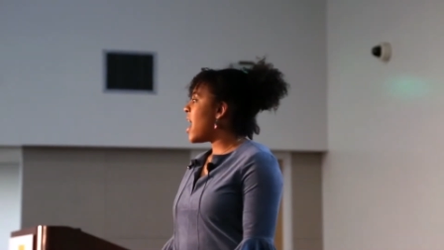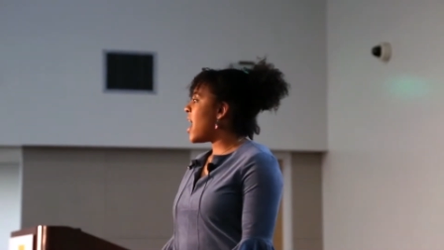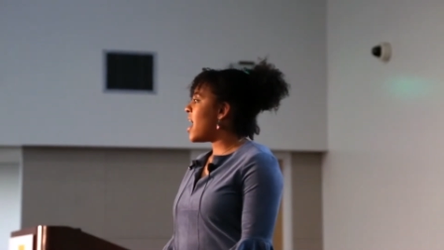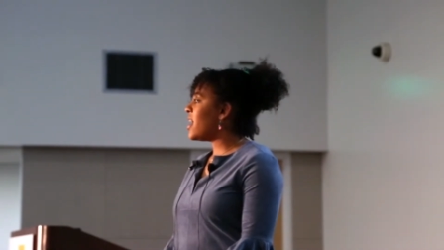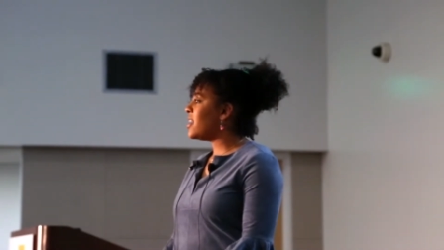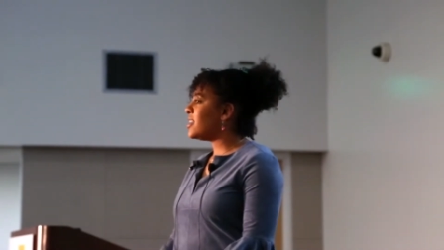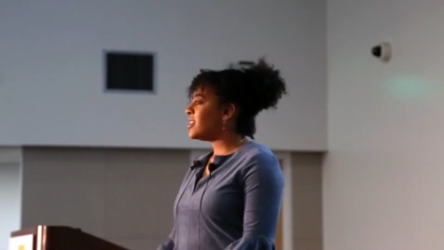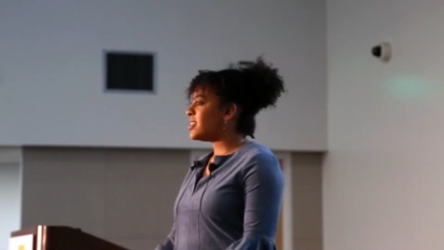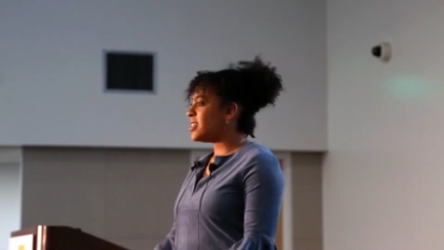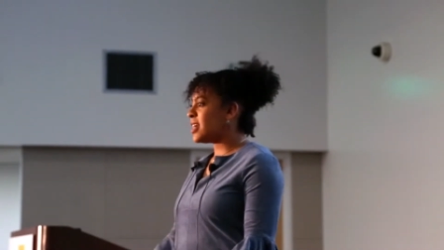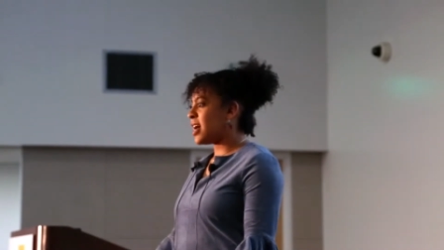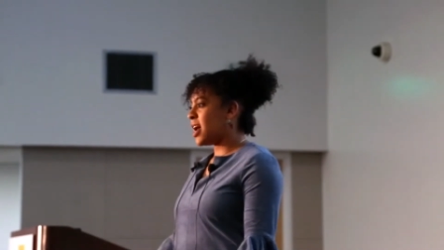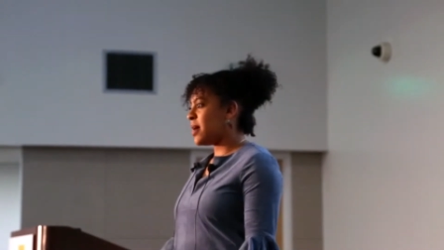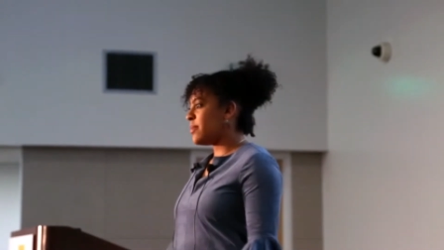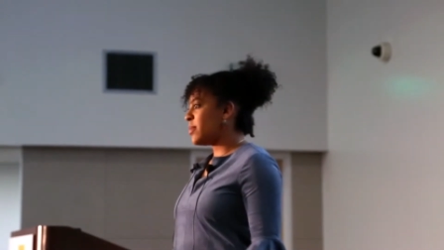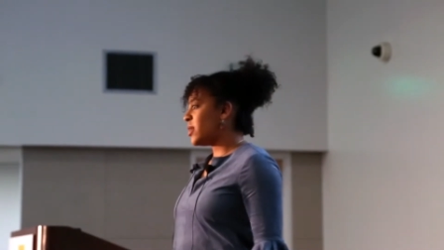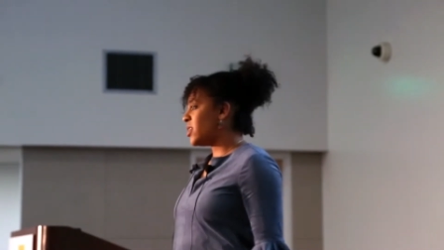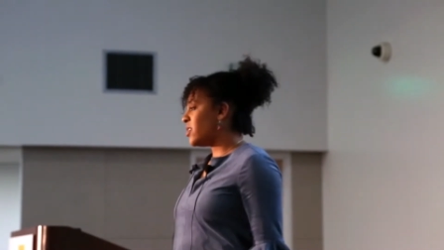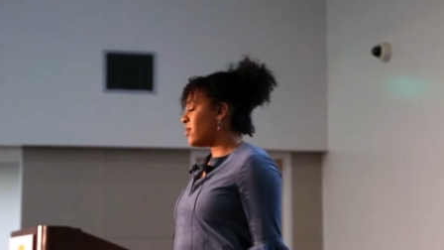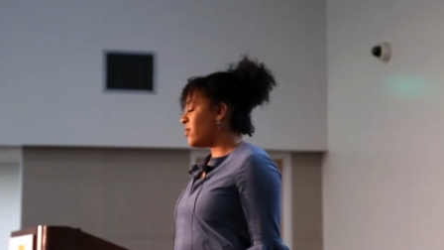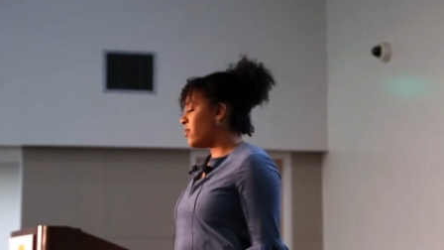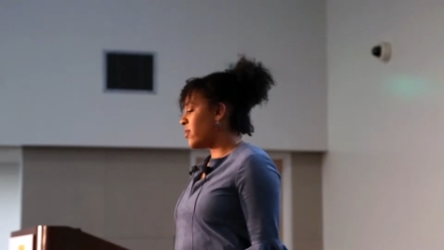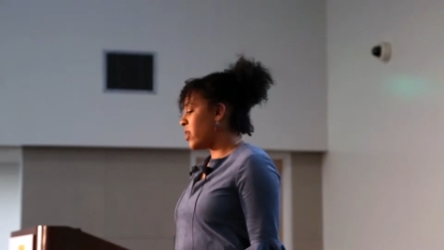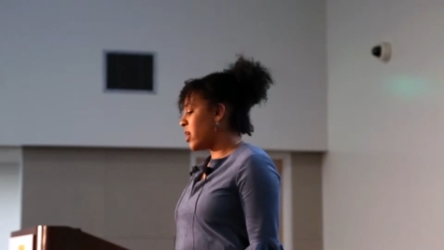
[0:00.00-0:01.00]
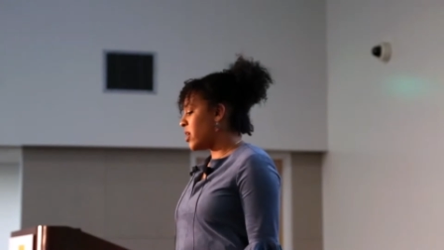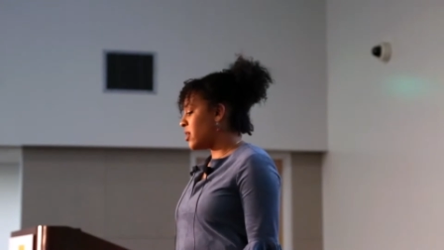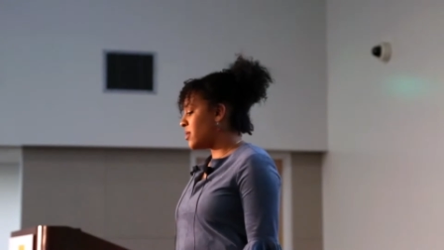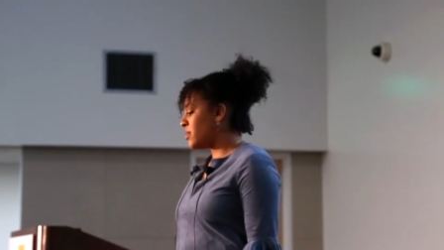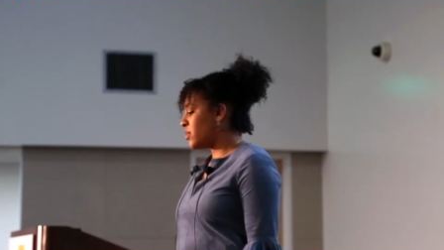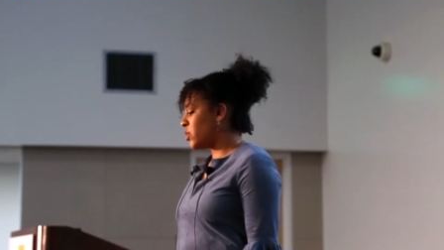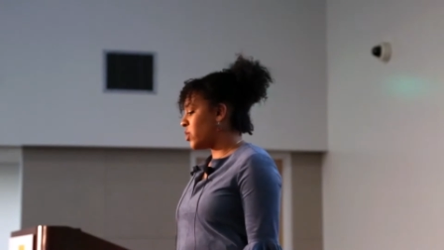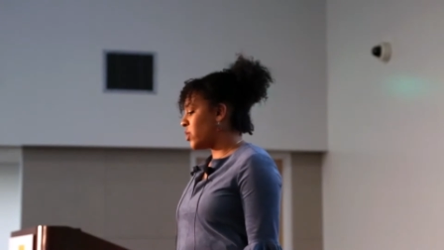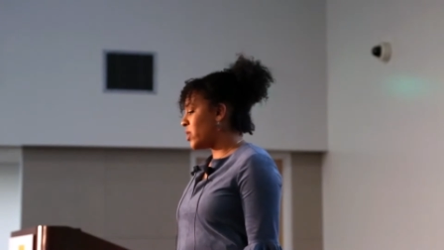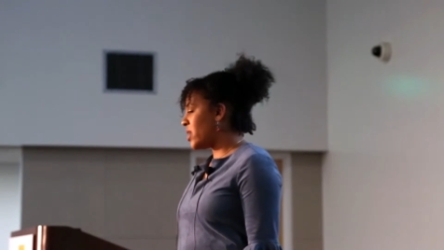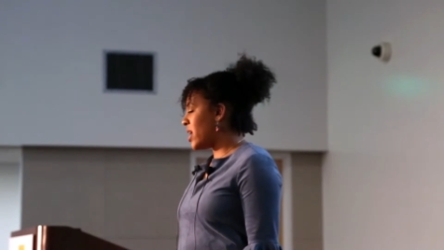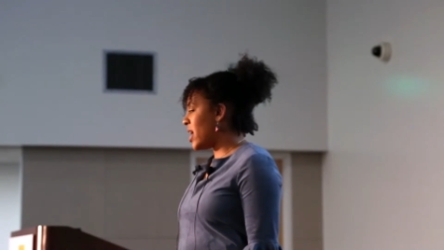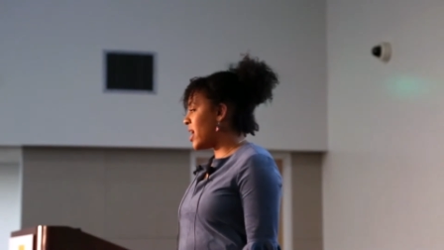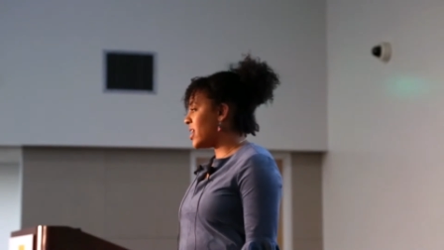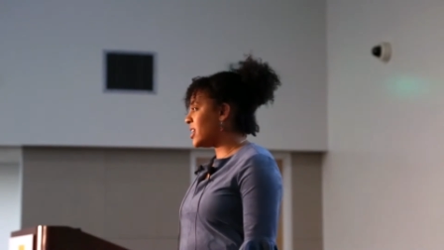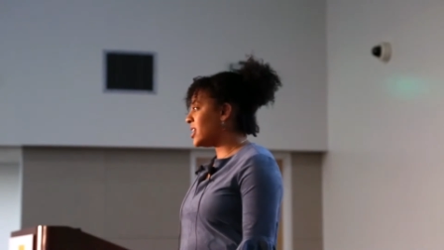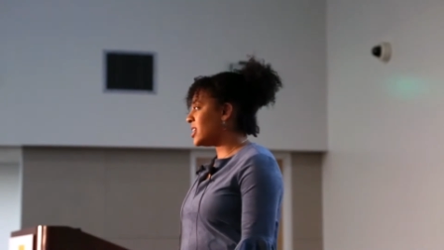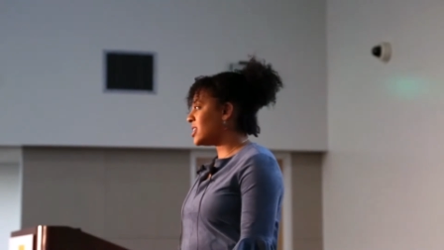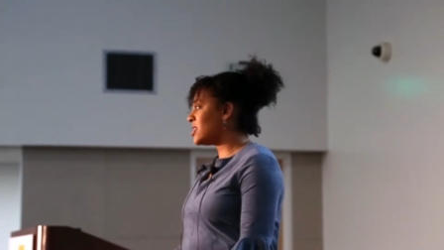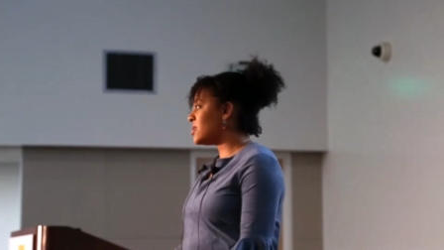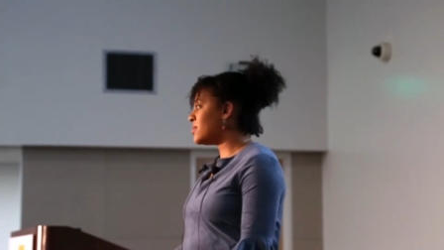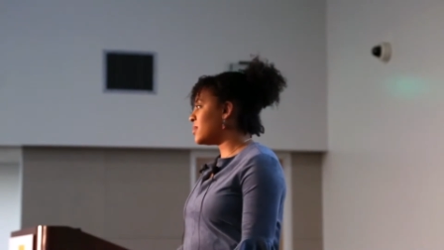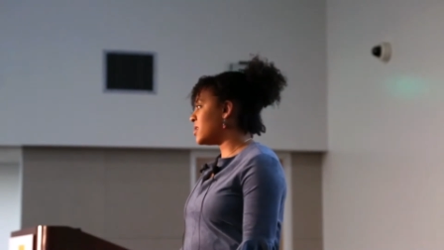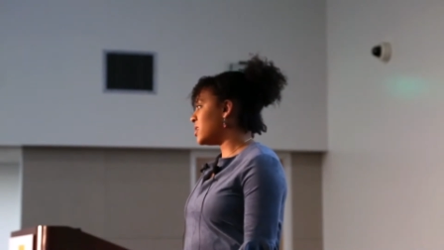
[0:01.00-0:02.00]
any time on the farm or
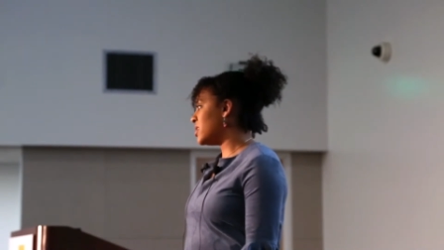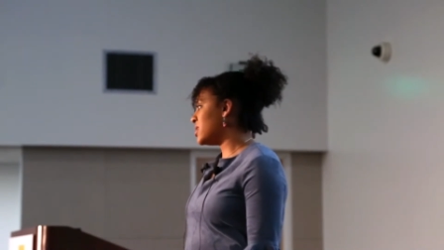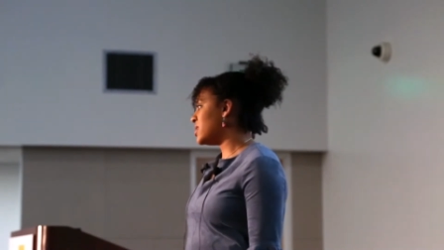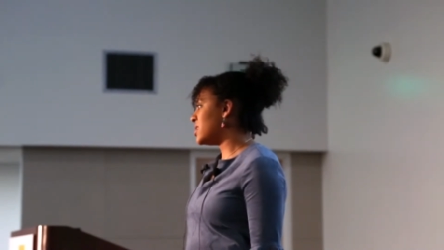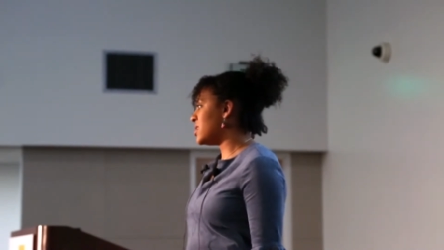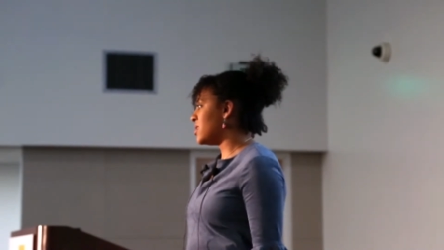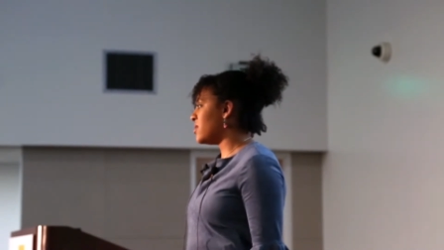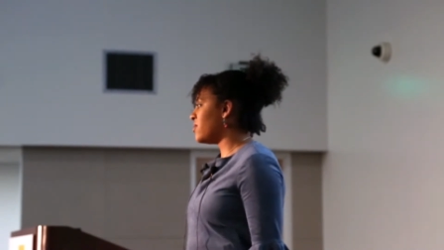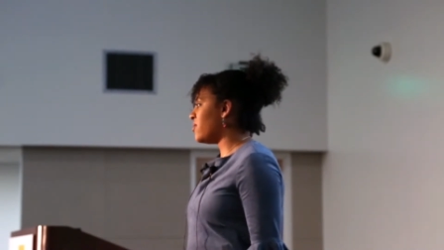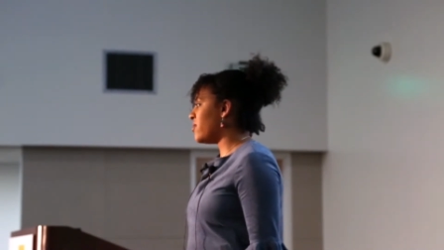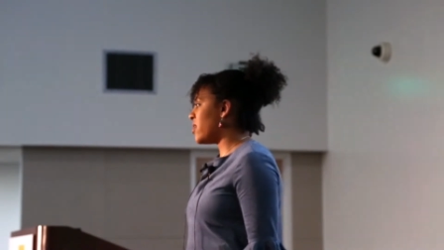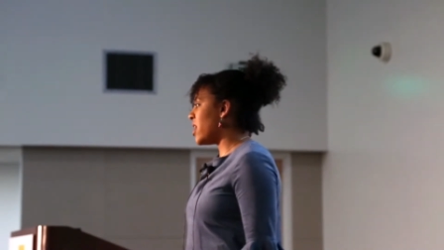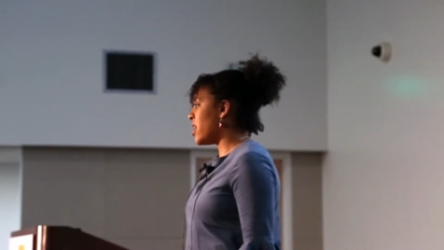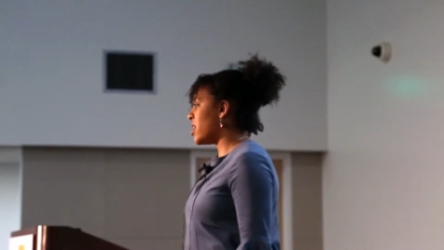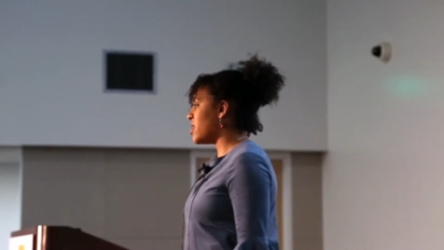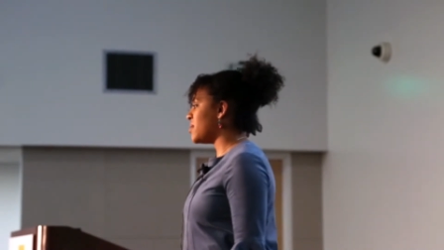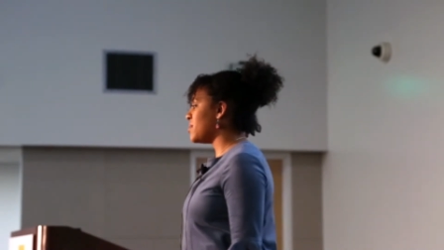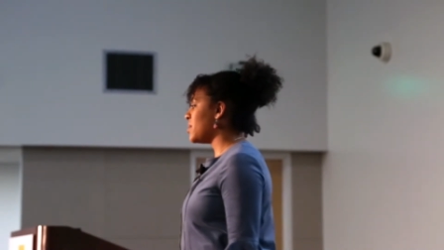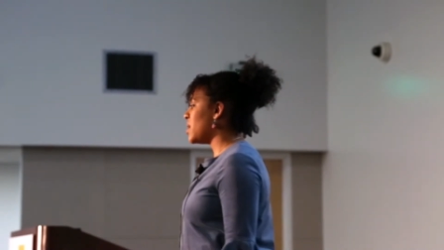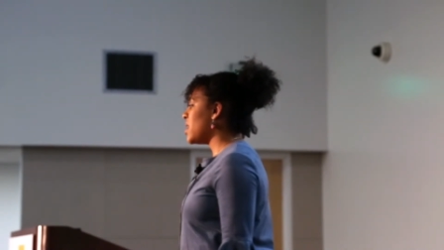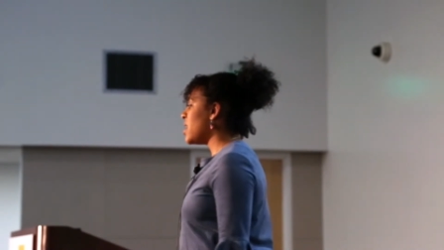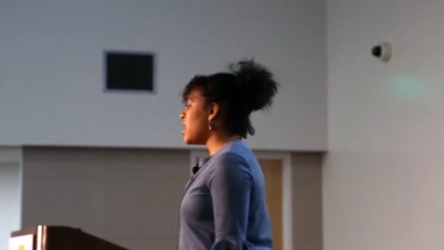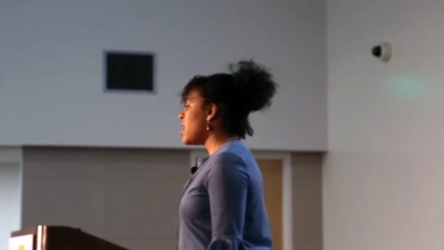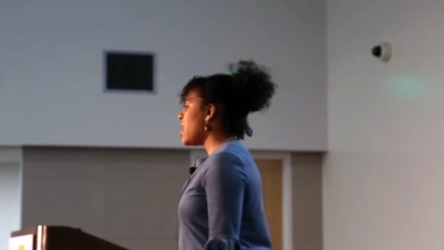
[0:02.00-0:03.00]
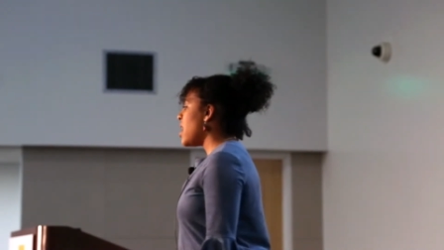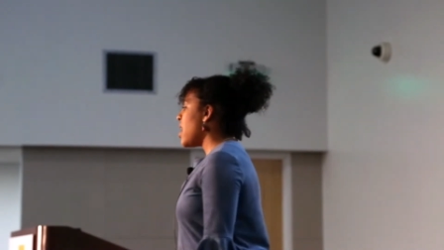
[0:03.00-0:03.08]
any experience in a farm.